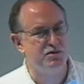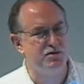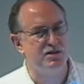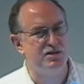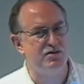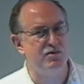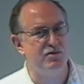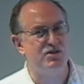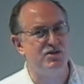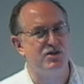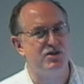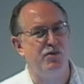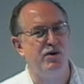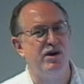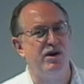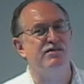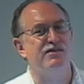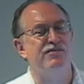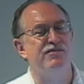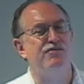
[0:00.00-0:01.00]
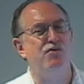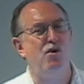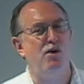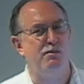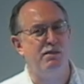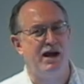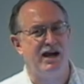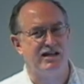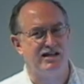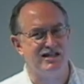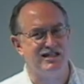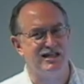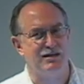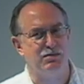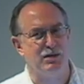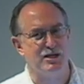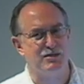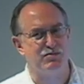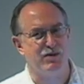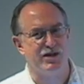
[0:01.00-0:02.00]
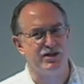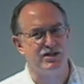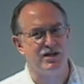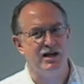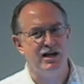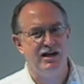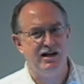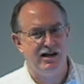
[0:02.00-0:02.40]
switched three of the four back to C plus plus.